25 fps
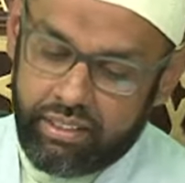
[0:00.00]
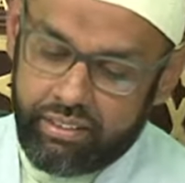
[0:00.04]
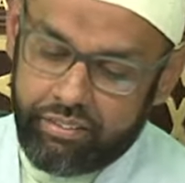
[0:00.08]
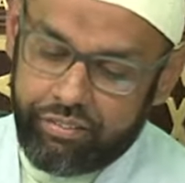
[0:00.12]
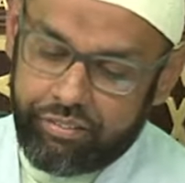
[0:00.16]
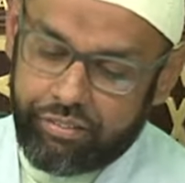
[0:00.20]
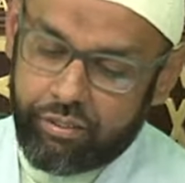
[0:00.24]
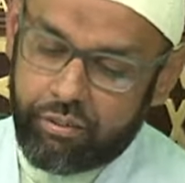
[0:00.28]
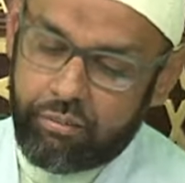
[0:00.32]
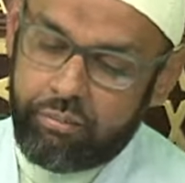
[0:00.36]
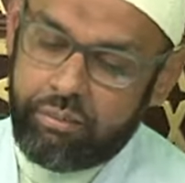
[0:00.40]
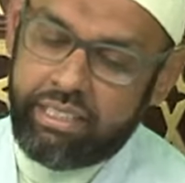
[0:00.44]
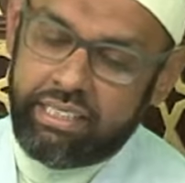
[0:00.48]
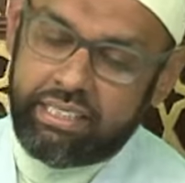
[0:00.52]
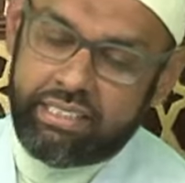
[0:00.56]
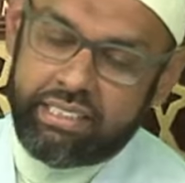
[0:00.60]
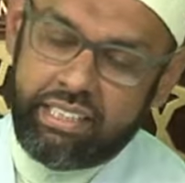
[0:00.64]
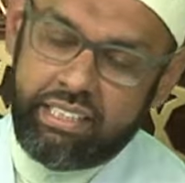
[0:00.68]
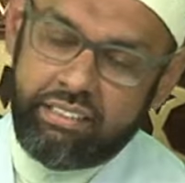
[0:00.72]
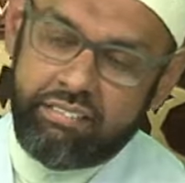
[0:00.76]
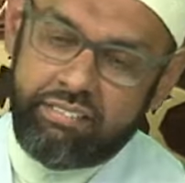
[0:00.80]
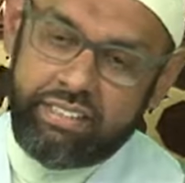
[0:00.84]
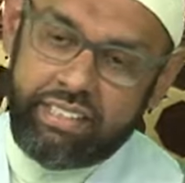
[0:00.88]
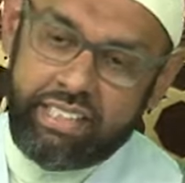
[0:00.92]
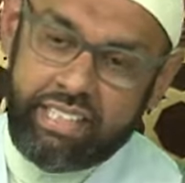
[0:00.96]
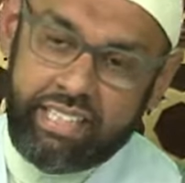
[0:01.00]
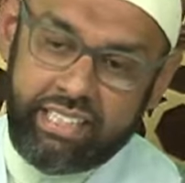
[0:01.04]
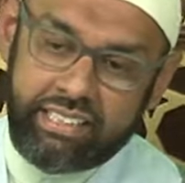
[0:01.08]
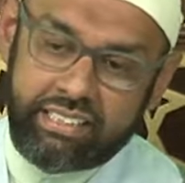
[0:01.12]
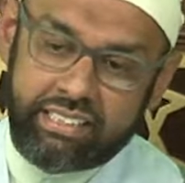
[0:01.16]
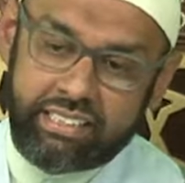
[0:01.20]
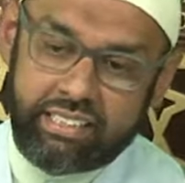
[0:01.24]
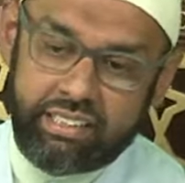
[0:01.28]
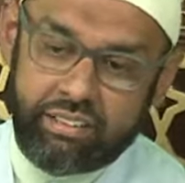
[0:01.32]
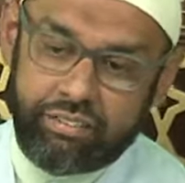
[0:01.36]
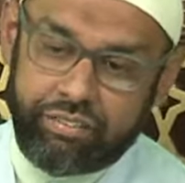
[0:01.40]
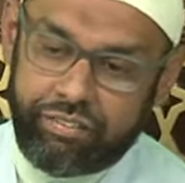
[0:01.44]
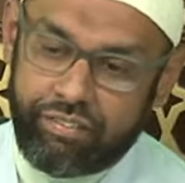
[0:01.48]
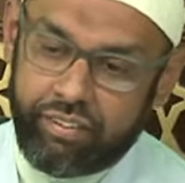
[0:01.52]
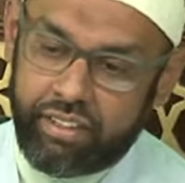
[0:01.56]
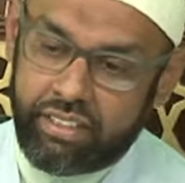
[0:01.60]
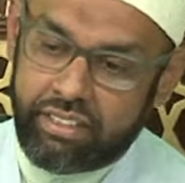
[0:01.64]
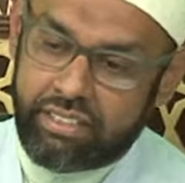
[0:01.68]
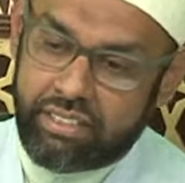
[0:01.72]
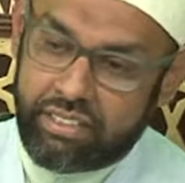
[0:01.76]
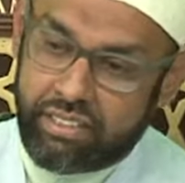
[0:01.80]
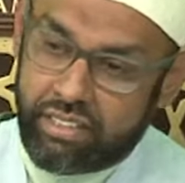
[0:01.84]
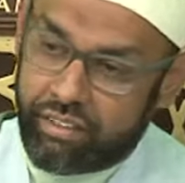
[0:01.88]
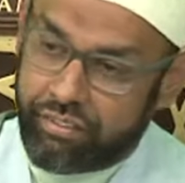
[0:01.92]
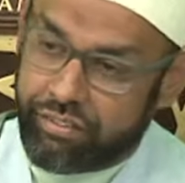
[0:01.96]
for me to even hit the
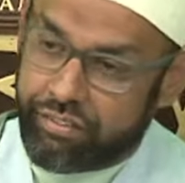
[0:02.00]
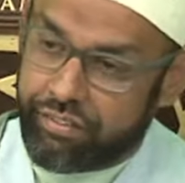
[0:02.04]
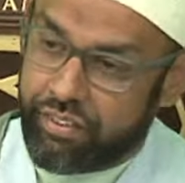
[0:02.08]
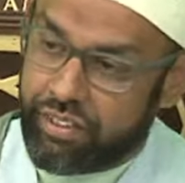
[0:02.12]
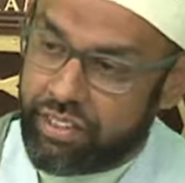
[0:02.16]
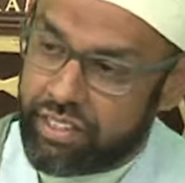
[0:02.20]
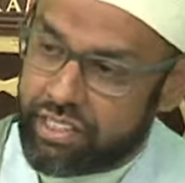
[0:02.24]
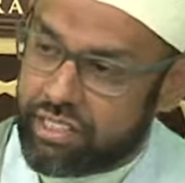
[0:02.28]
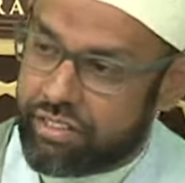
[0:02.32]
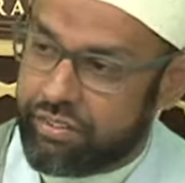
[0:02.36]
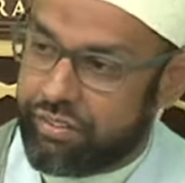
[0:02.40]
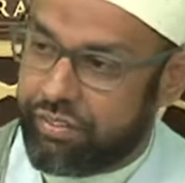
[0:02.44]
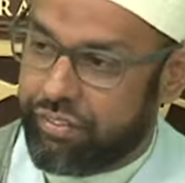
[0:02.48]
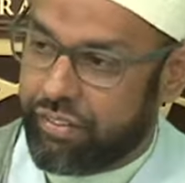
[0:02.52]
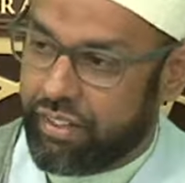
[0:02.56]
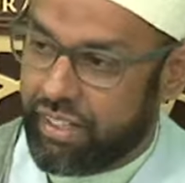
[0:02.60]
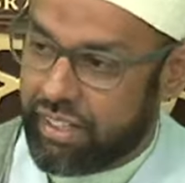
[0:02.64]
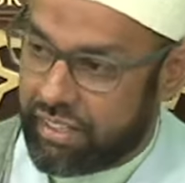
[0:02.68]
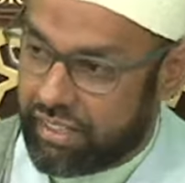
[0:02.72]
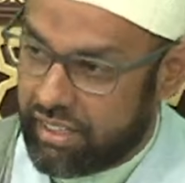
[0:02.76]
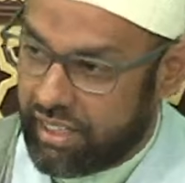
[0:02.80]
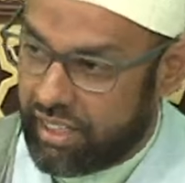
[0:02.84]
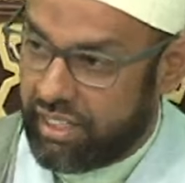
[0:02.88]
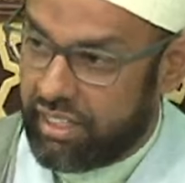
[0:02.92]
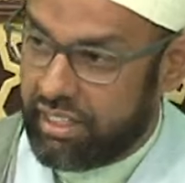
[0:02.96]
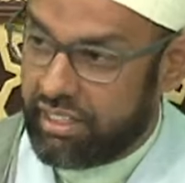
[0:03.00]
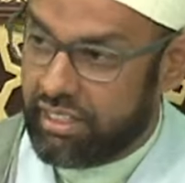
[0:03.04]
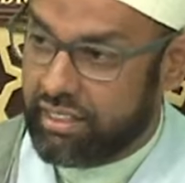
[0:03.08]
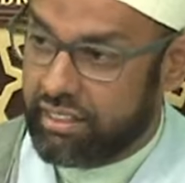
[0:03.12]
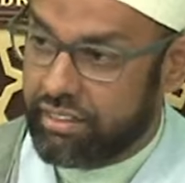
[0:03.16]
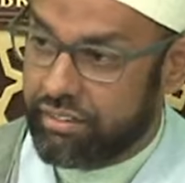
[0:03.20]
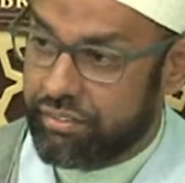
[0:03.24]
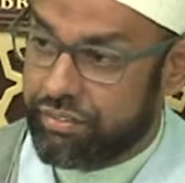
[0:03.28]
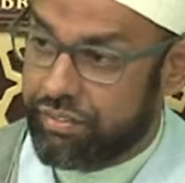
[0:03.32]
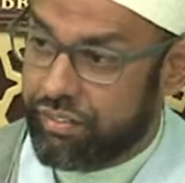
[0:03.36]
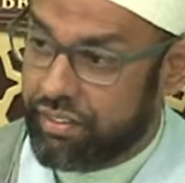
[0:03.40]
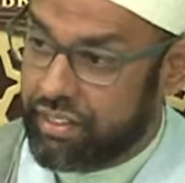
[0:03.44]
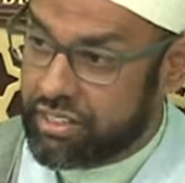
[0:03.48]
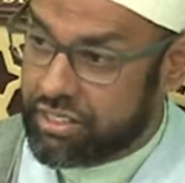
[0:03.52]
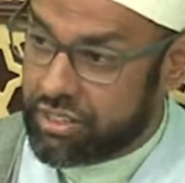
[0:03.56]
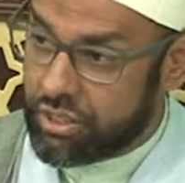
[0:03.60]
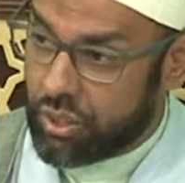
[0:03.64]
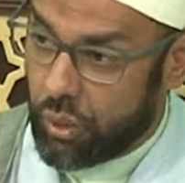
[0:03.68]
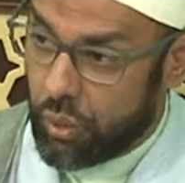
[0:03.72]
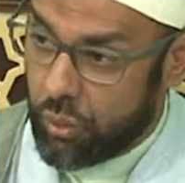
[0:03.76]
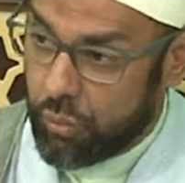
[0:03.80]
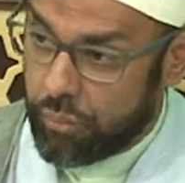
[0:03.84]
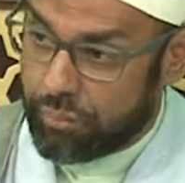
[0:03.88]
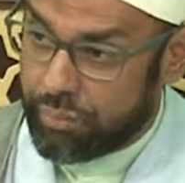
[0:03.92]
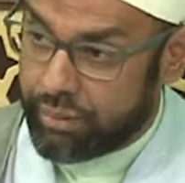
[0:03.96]
first fath, the first
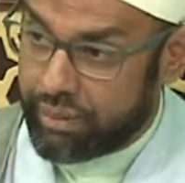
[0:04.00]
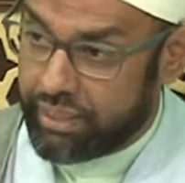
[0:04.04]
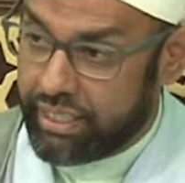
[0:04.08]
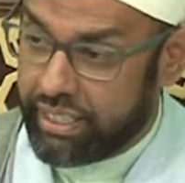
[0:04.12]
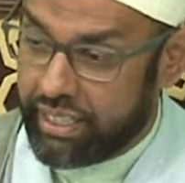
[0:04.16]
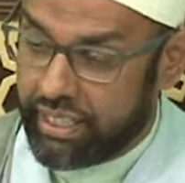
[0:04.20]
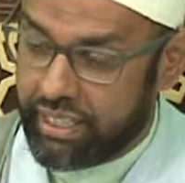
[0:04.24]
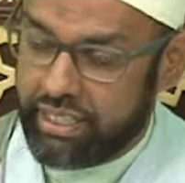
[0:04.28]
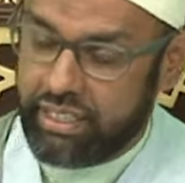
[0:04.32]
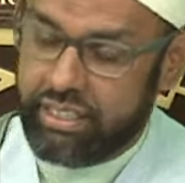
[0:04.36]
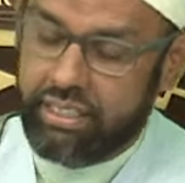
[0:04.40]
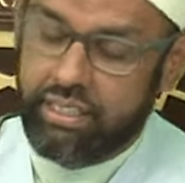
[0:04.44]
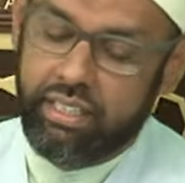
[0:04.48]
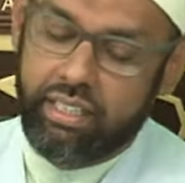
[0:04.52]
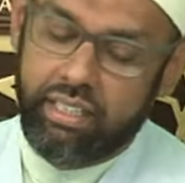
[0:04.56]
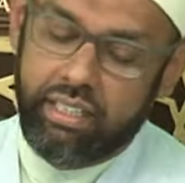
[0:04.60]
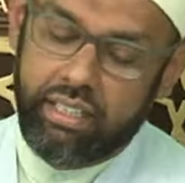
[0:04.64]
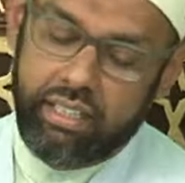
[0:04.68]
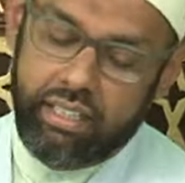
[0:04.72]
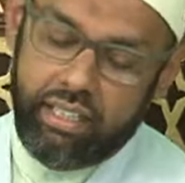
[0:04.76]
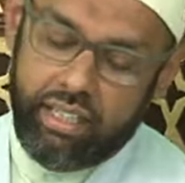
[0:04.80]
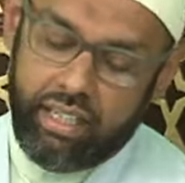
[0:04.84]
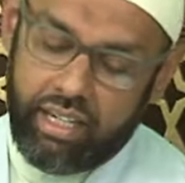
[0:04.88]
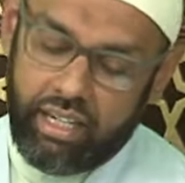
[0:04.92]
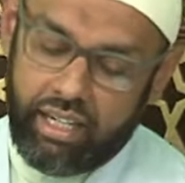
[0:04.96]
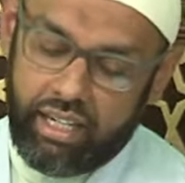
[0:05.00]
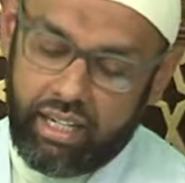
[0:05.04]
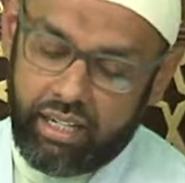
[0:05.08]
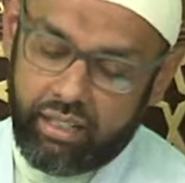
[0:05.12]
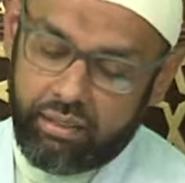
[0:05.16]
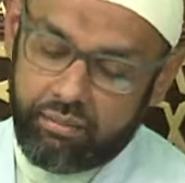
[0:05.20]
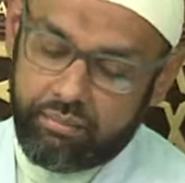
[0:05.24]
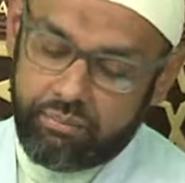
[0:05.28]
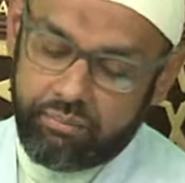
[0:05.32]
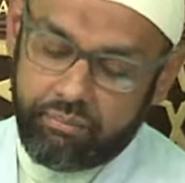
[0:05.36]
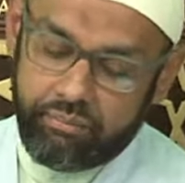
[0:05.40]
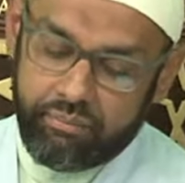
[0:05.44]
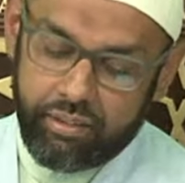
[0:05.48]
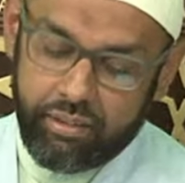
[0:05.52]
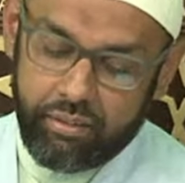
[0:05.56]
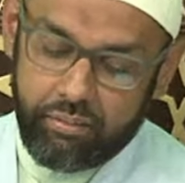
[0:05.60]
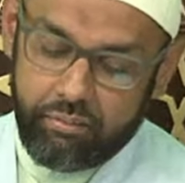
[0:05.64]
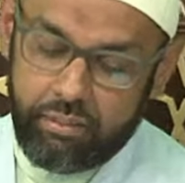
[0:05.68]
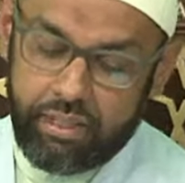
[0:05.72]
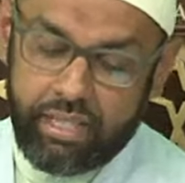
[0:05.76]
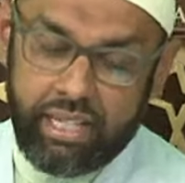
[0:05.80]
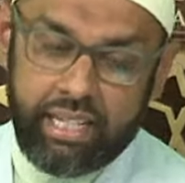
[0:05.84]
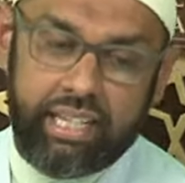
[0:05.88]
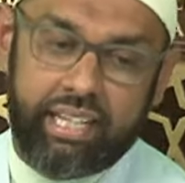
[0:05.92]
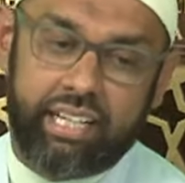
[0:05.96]
opening,
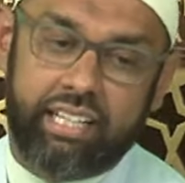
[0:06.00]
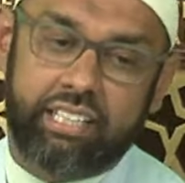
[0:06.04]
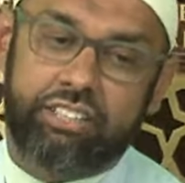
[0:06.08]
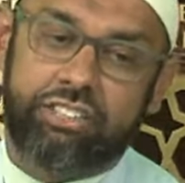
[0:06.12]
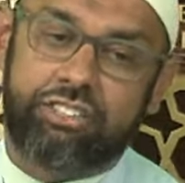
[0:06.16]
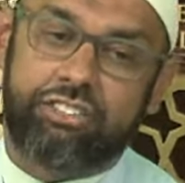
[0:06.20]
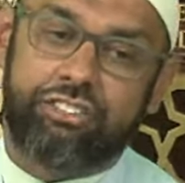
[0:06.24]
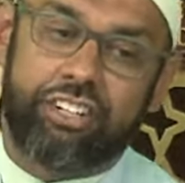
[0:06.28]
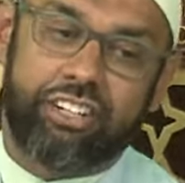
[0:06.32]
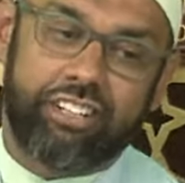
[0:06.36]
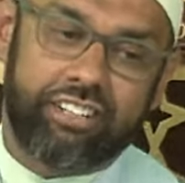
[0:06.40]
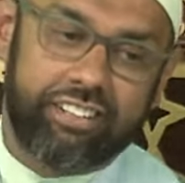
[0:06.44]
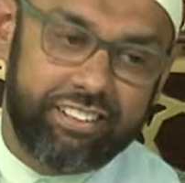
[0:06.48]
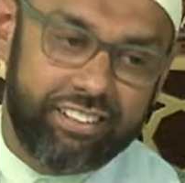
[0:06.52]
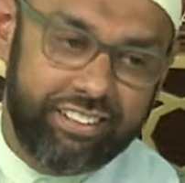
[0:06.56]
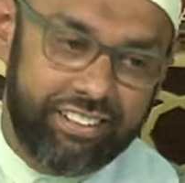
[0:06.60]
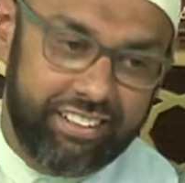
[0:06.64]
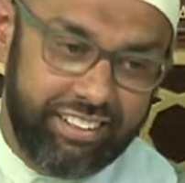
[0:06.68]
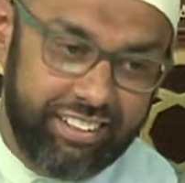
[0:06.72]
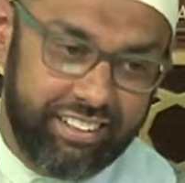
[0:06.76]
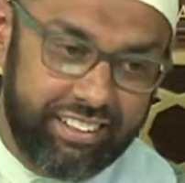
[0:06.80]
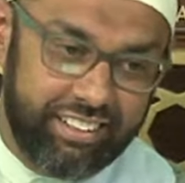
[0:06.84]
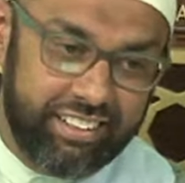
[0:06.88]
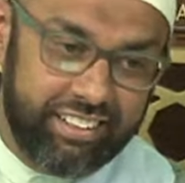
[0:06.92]
man, I gotta struggle.